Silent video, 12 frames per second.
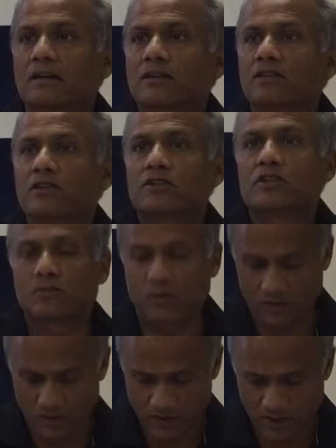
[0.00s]
They just
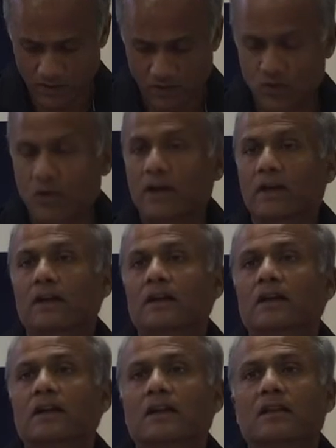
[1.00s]
want to enjoy.
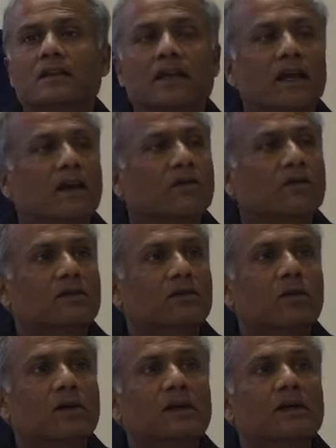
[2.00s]
They have
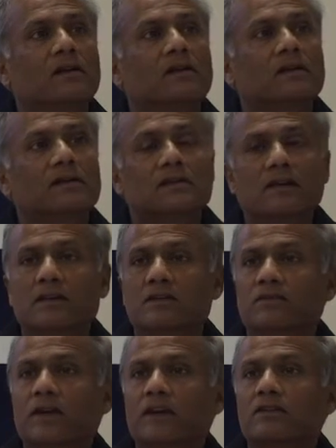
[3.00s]
total
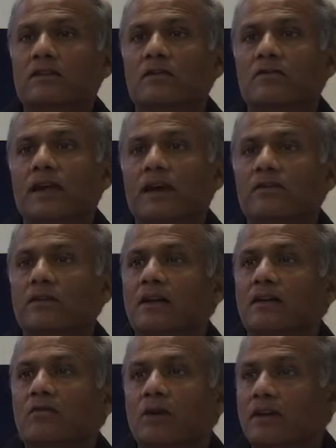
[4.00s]
satisfaction of life.
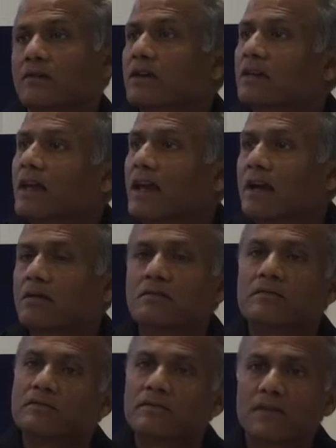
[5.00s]
Whatever they have,
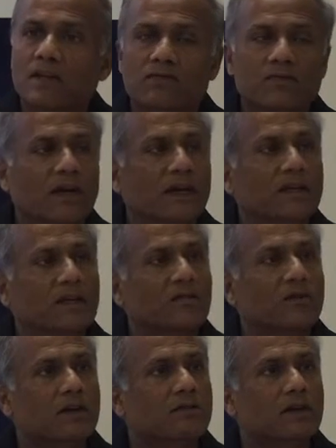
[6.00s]
they're fine.
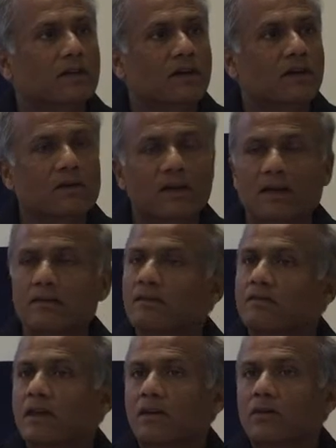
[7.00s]
Whatever they don't have,
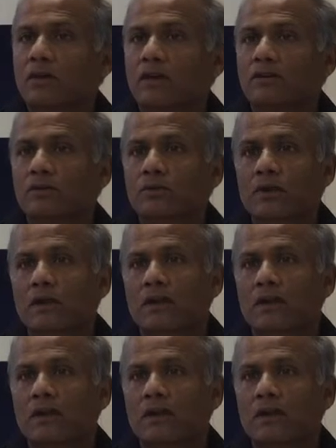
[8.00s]
they're okay too.